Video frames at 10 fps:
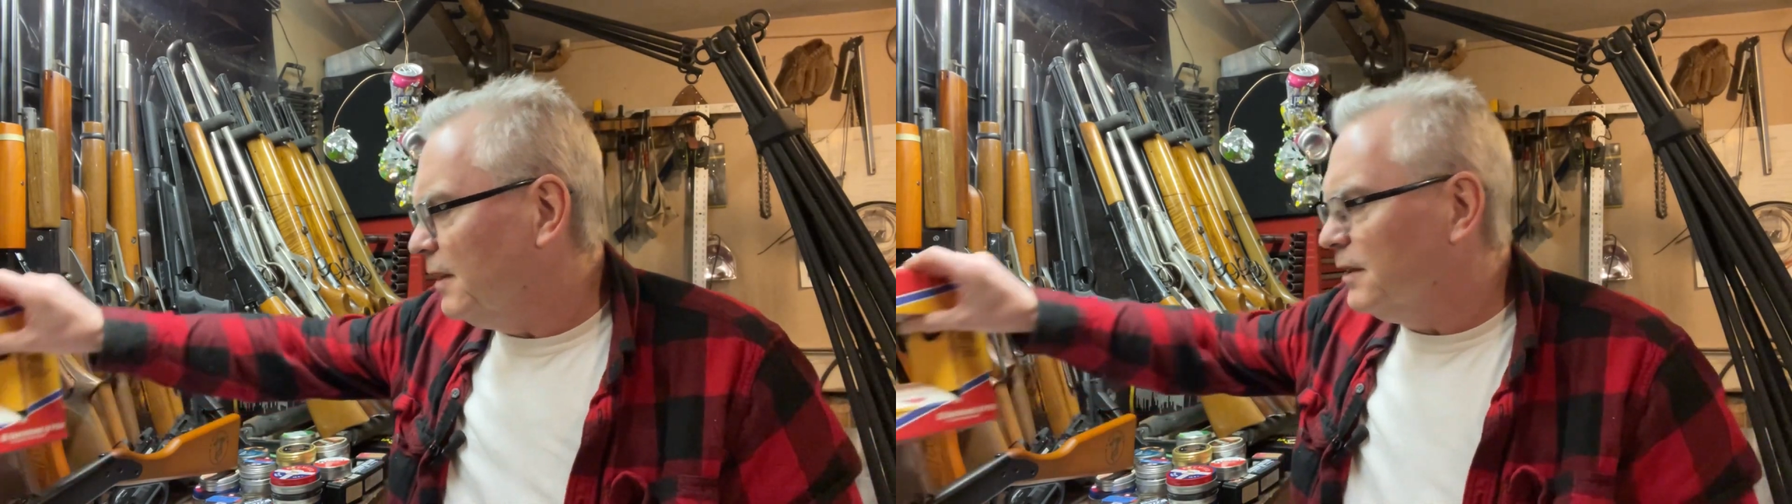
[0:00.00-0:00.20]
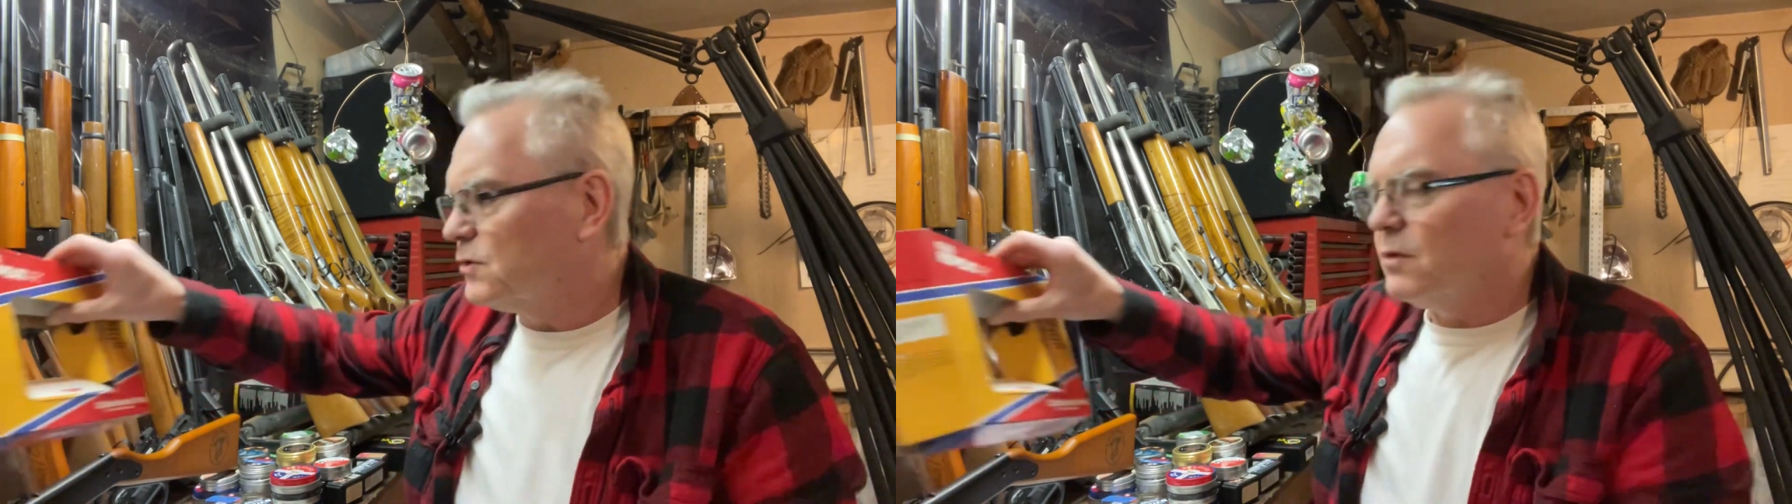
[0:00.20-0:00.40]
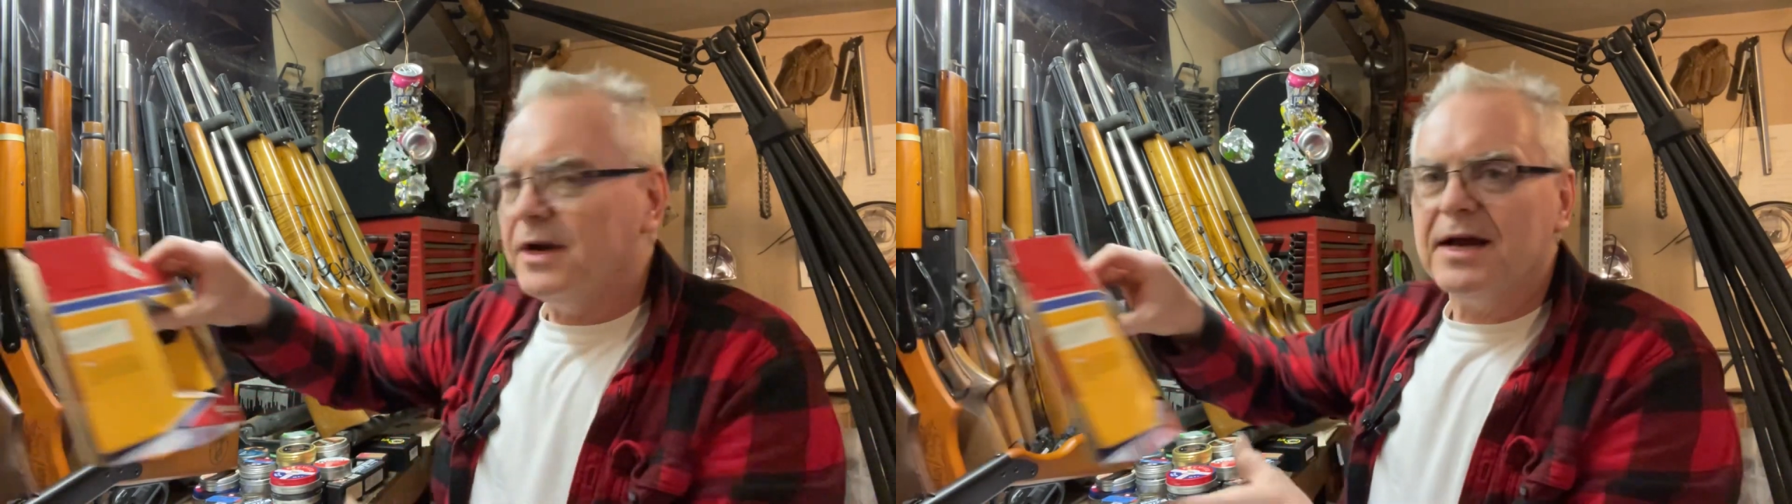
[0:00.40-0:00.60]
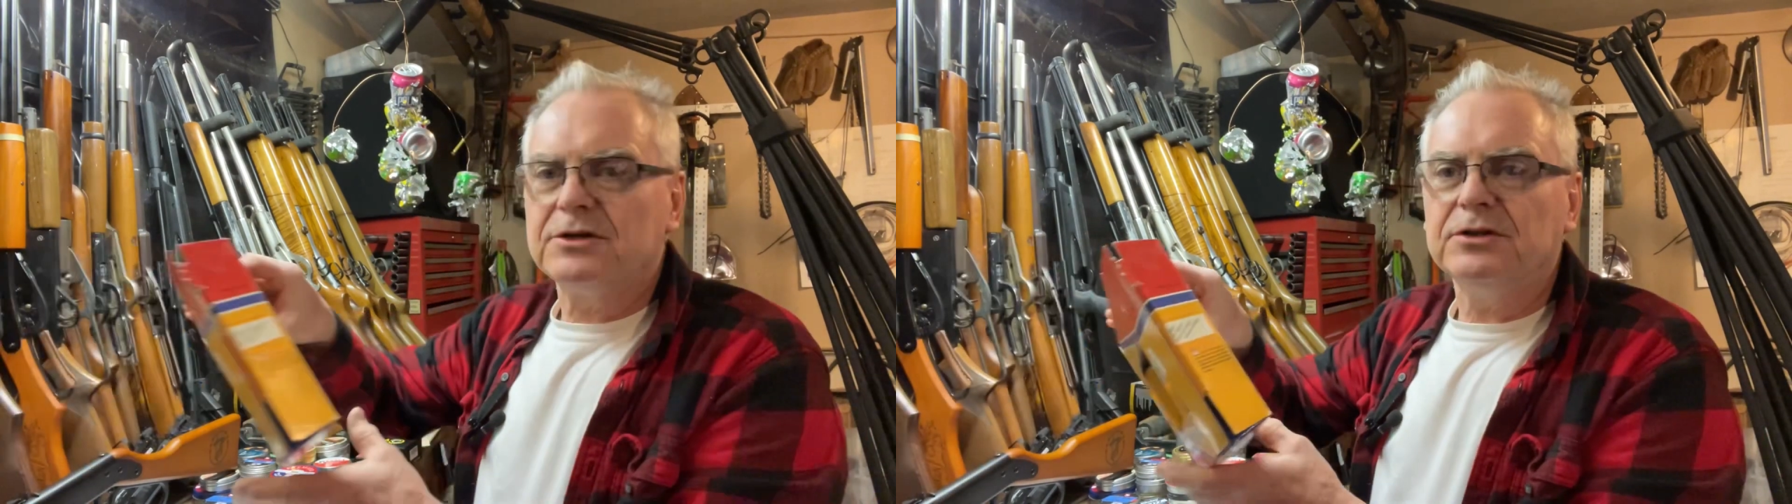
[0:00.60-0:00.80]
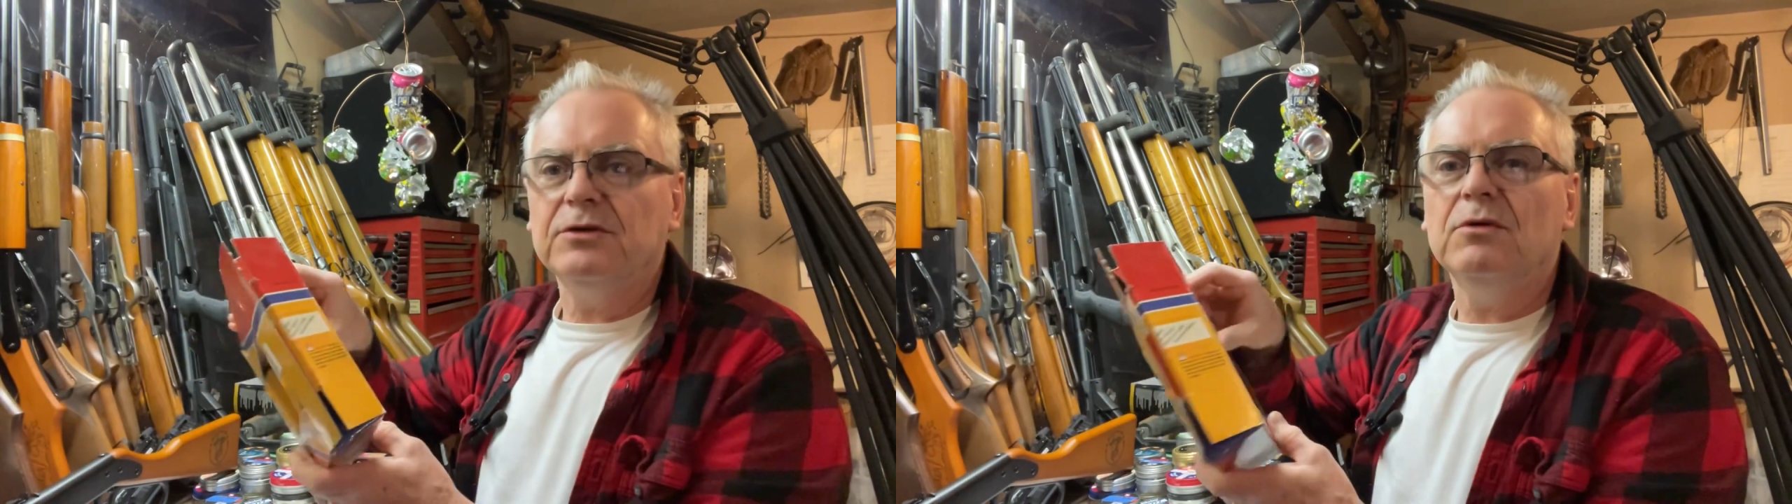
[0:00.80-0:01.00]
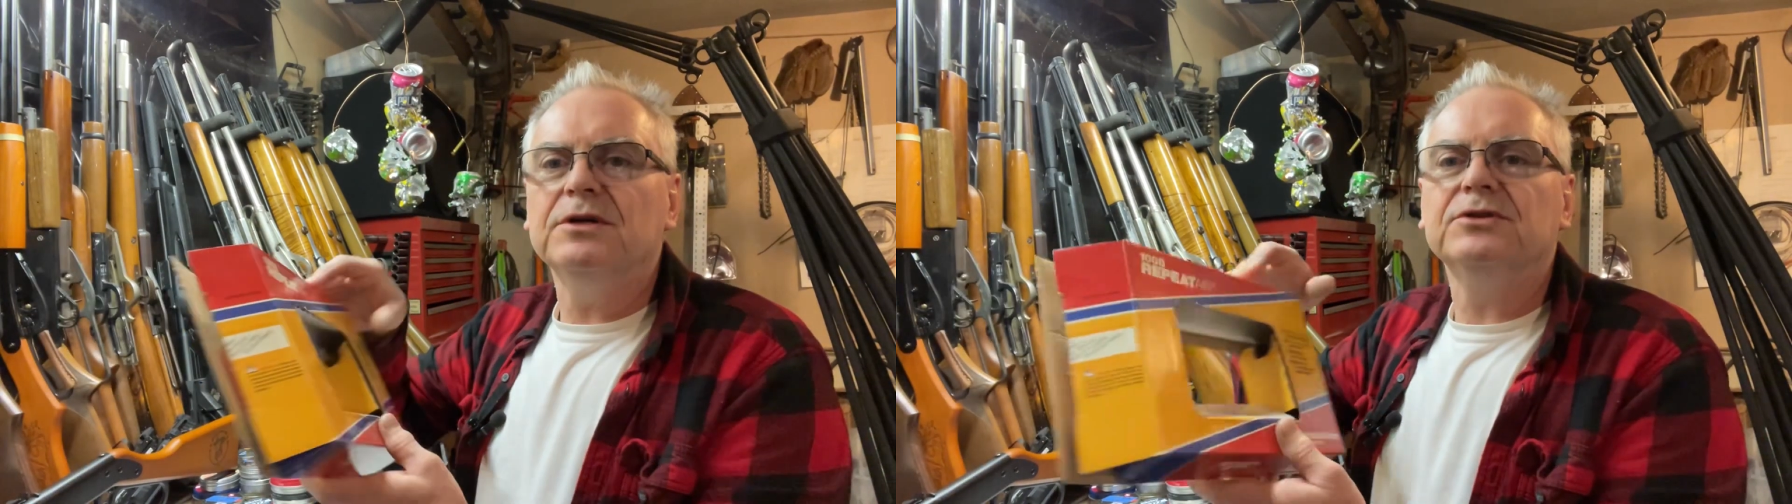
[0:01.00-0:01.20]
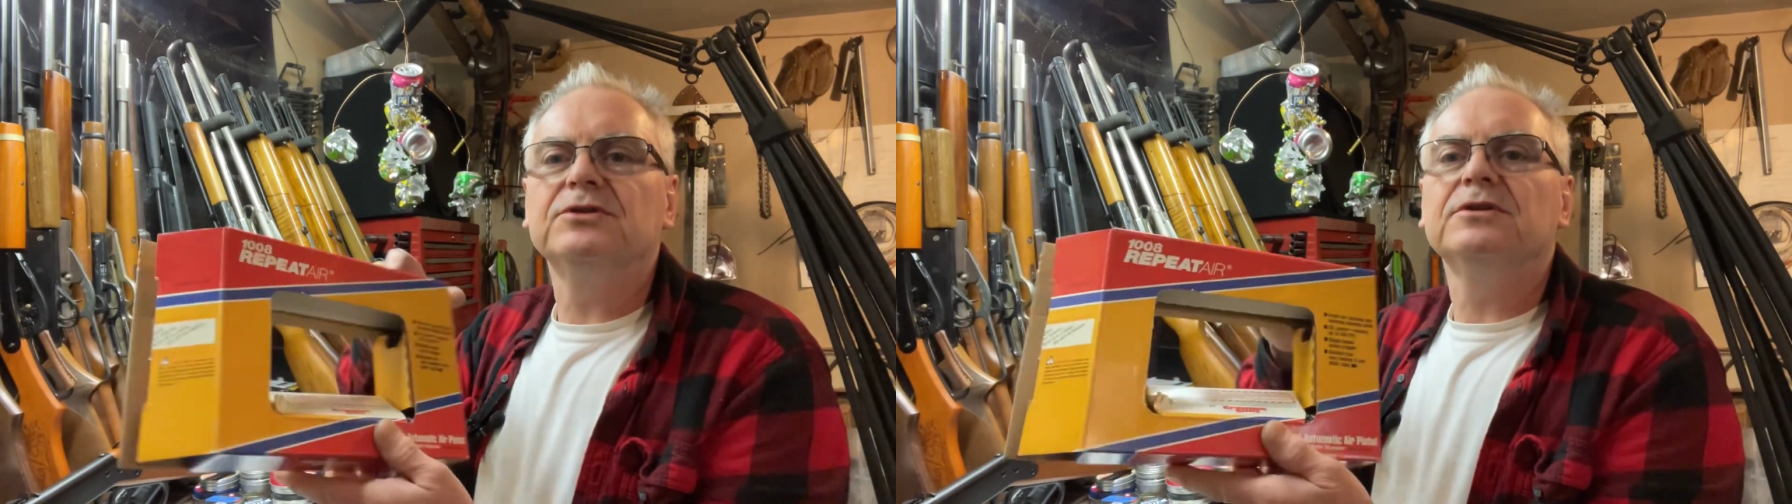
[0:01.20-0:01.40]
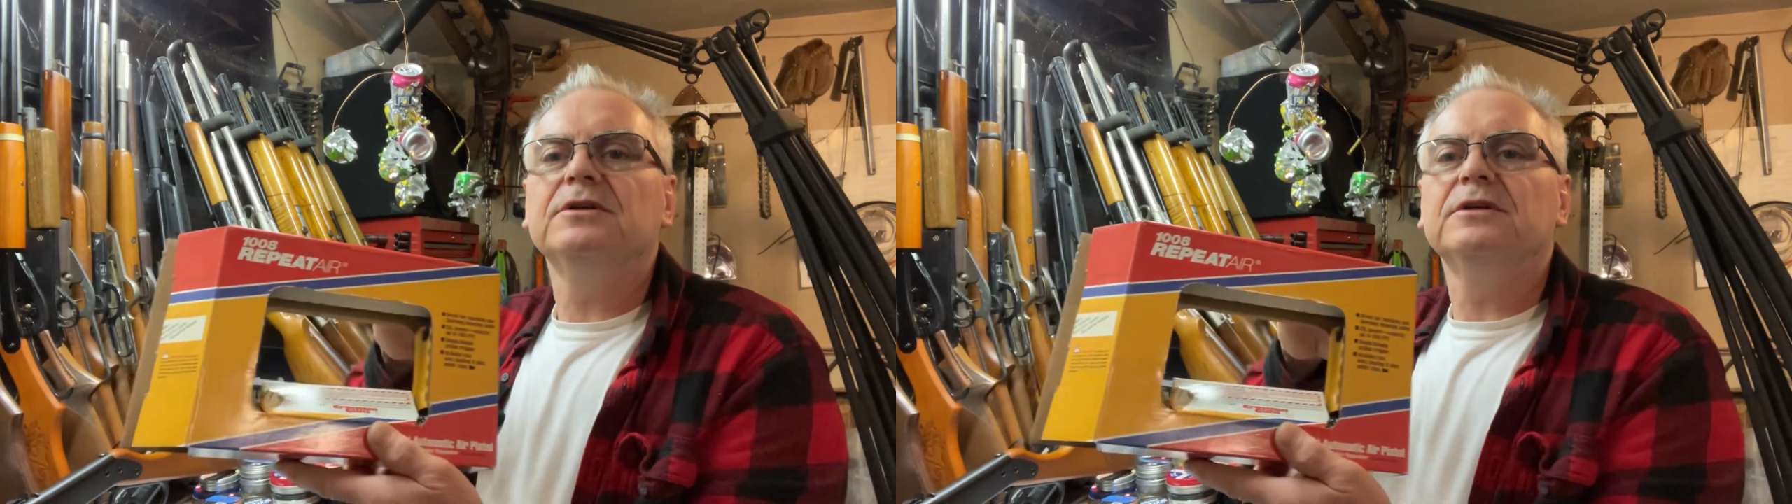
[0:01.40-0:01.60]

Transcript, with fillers: This one actually was